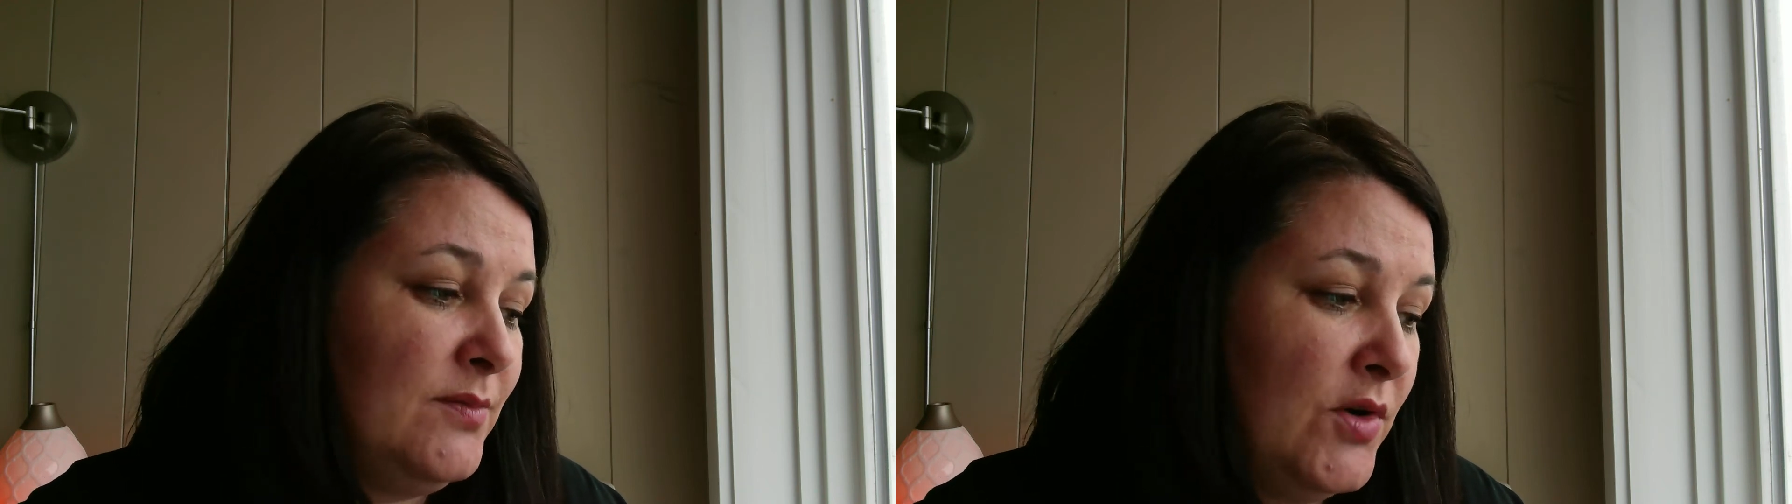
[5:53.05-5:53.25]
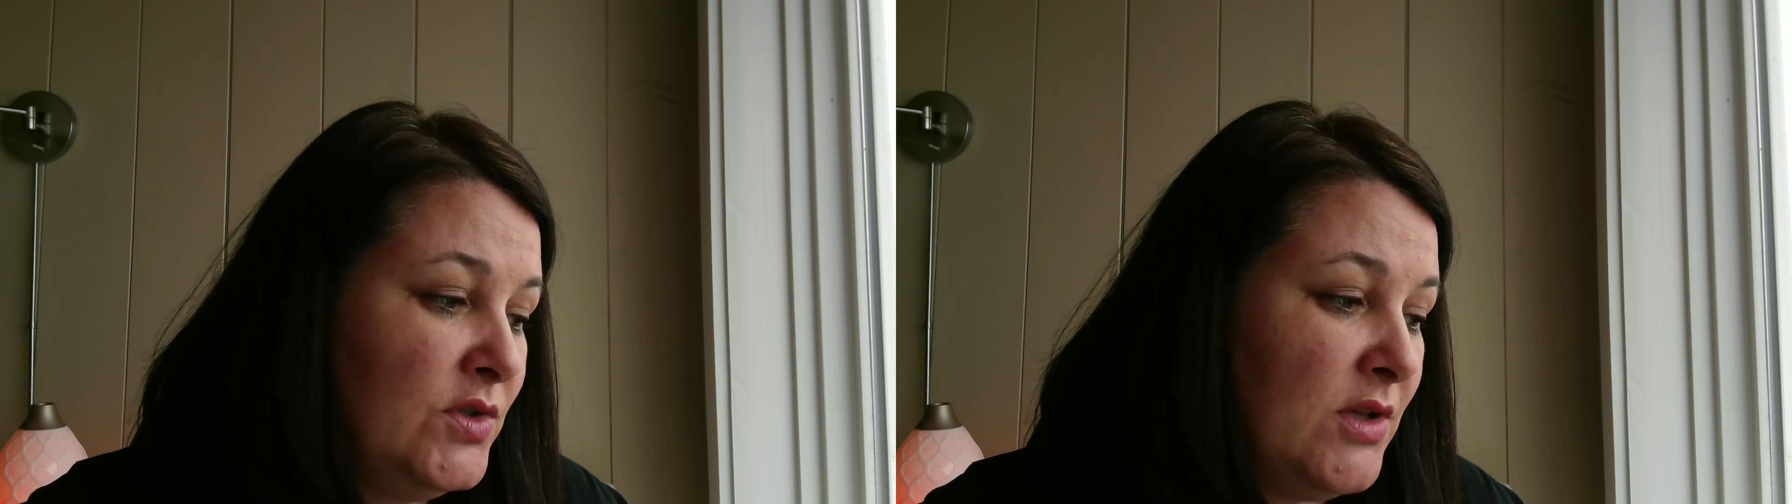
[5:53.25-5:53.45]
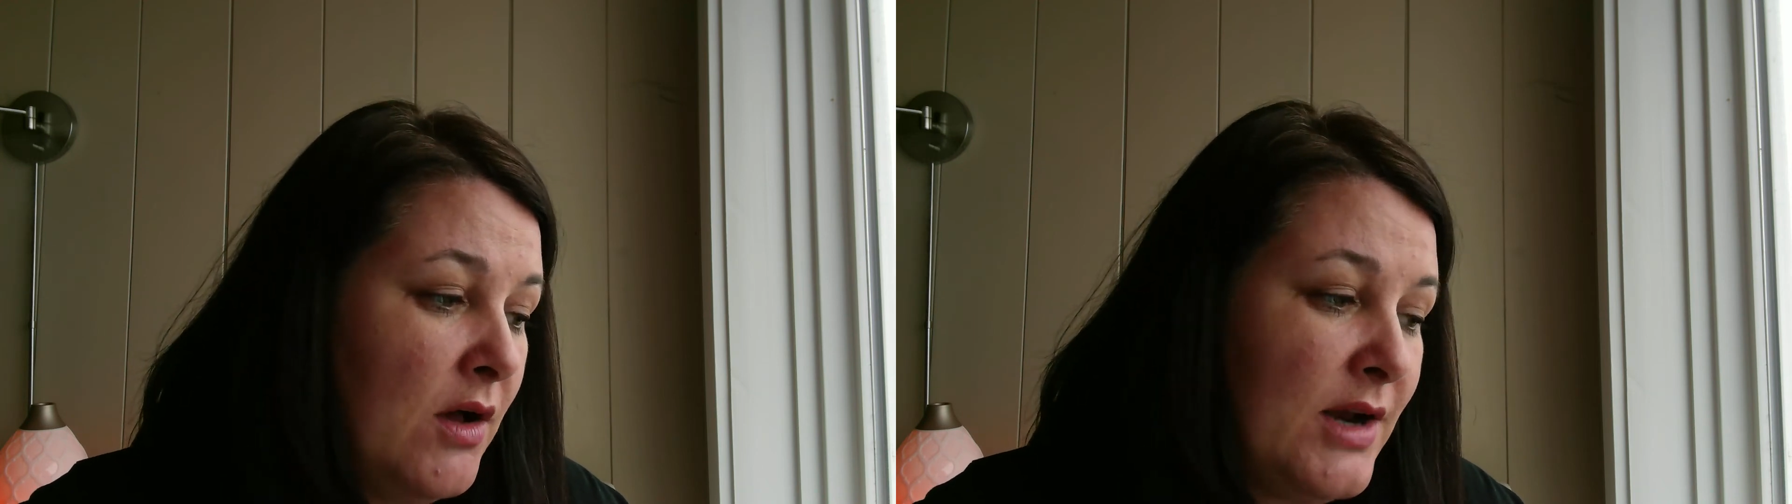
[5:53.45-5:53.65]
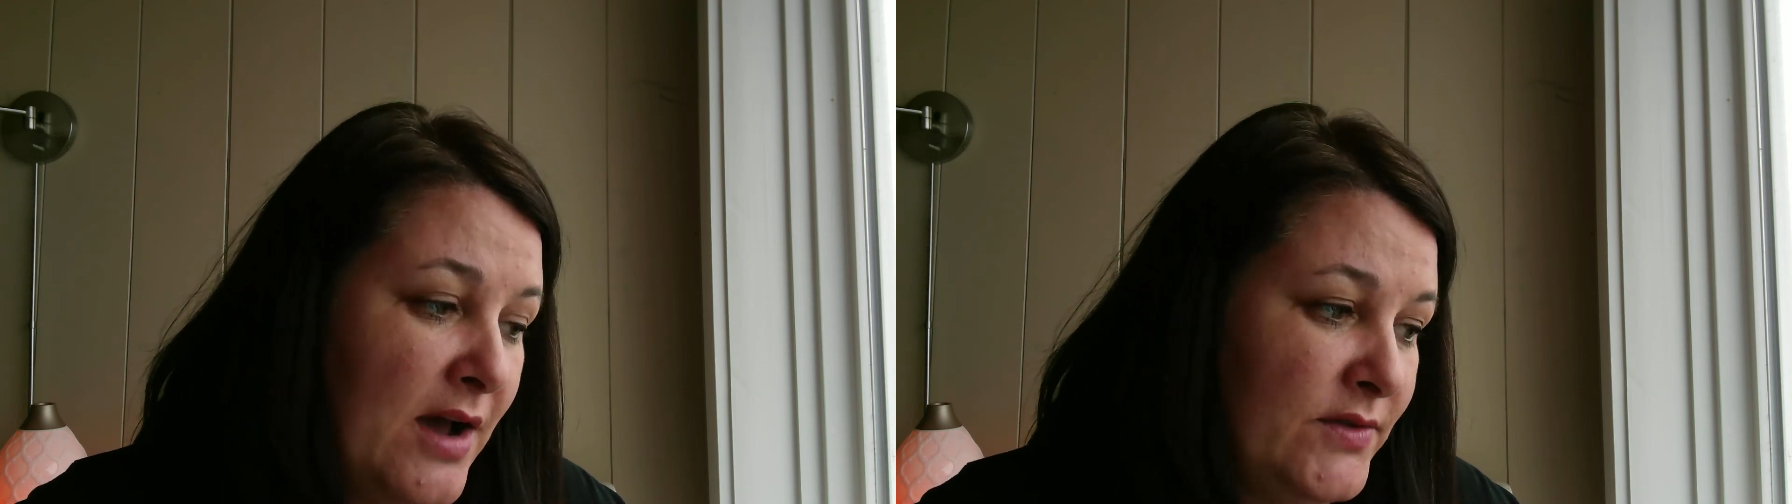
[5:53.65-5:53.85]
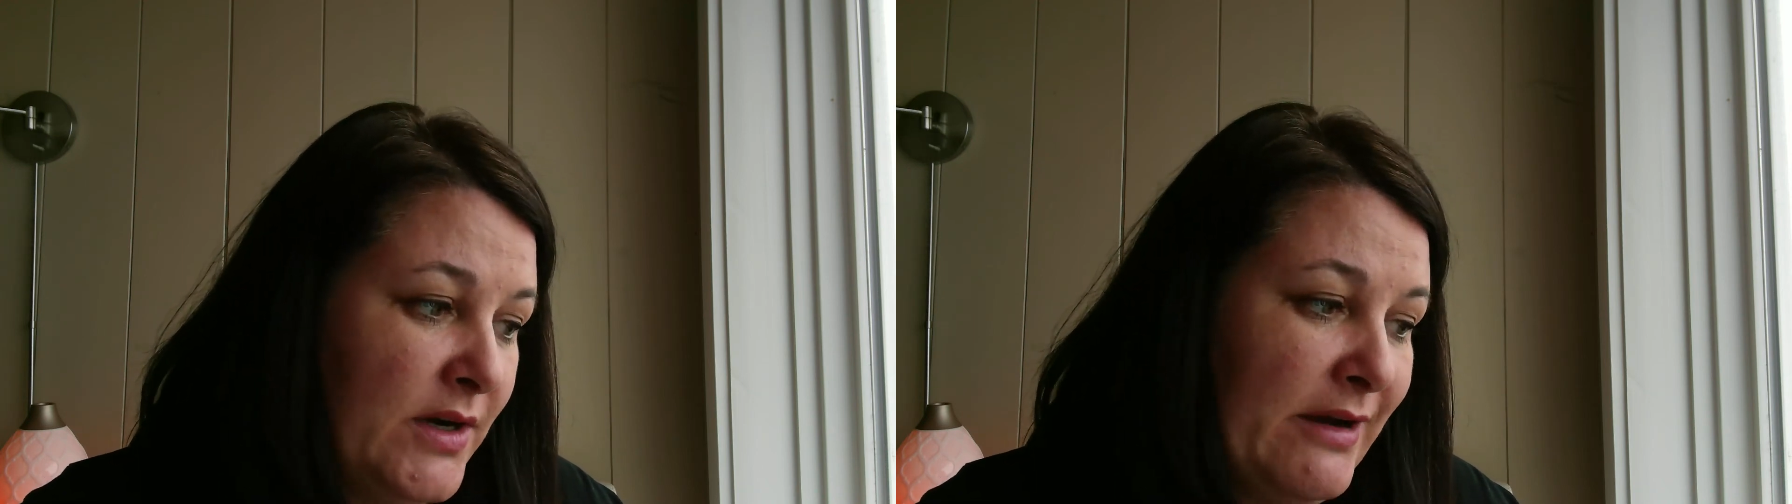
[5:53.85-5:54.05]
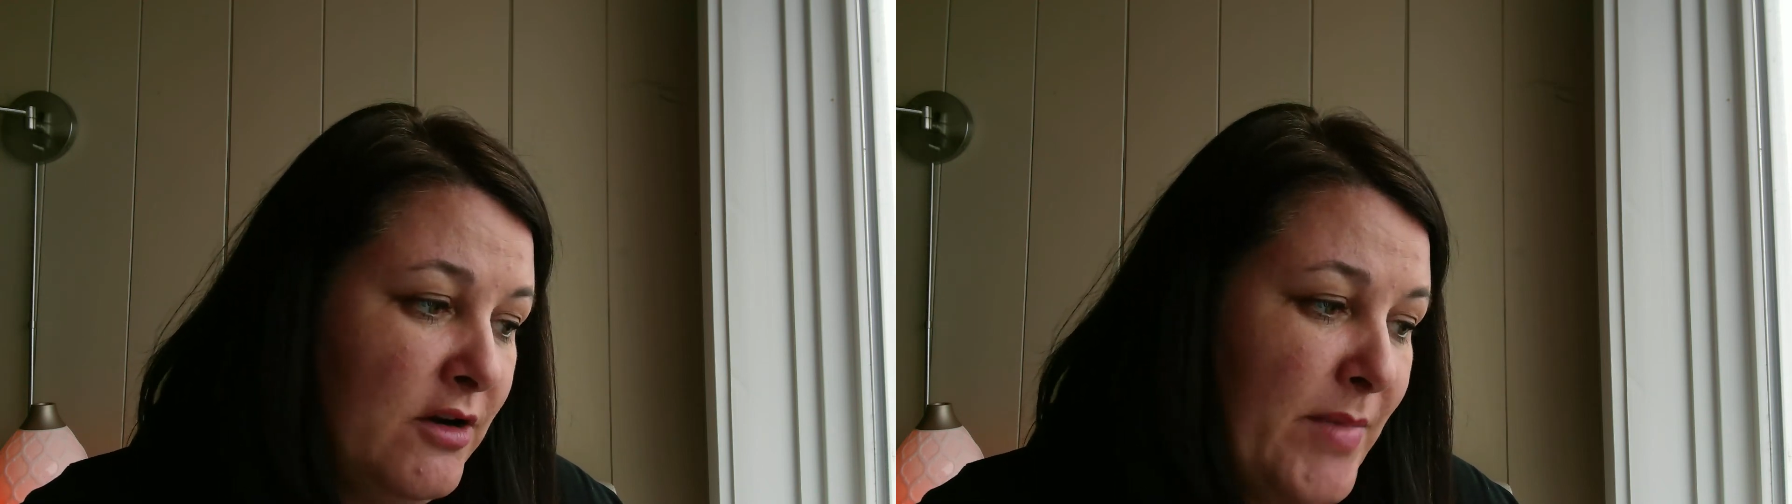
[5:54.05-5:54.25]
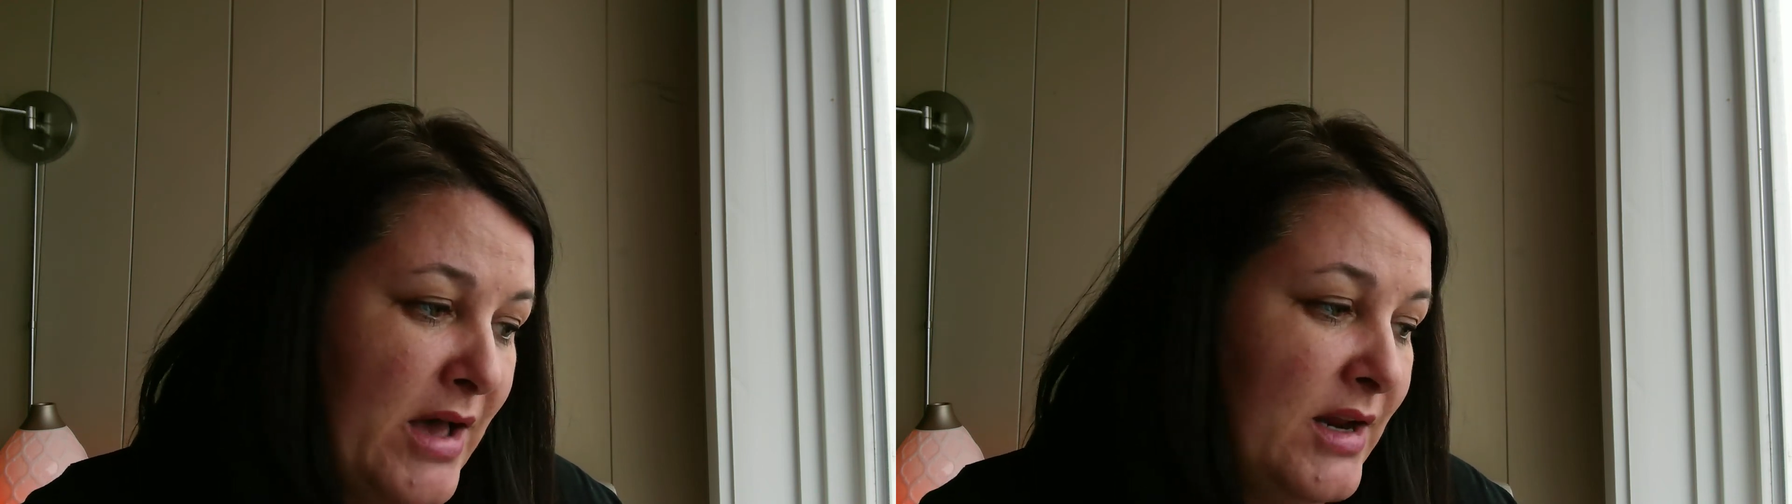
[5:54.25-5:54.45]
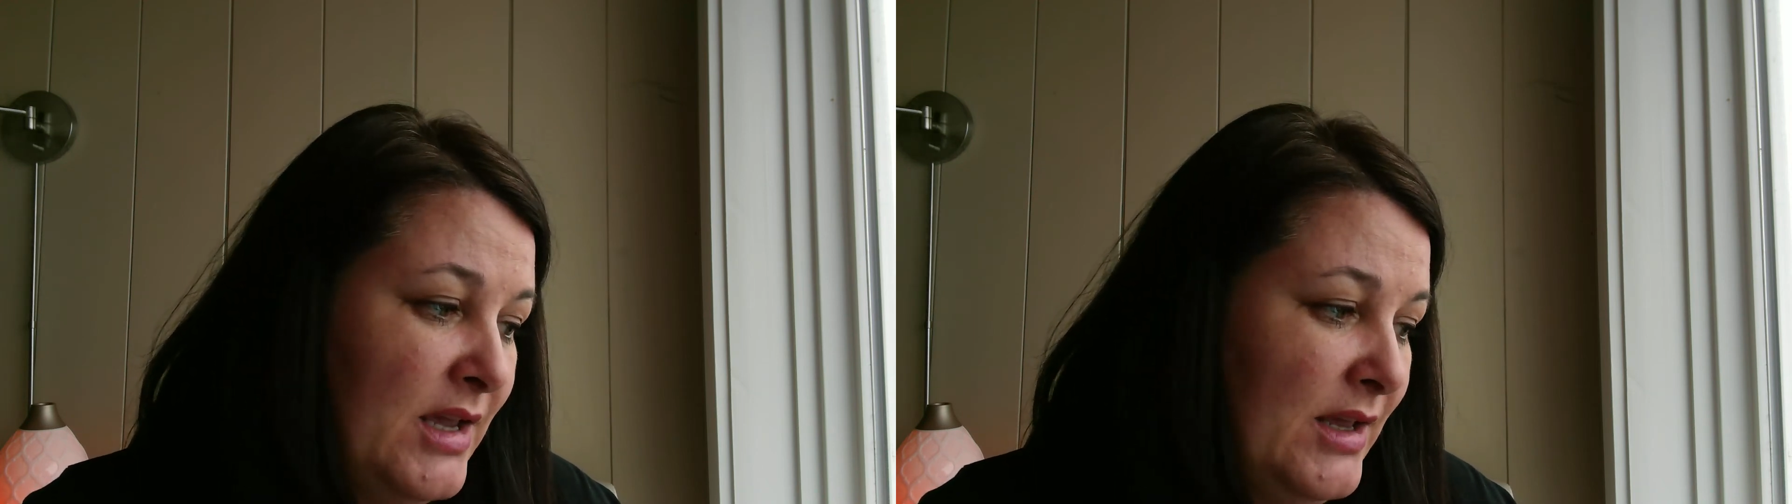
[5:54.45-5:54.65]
most sought-after aromatic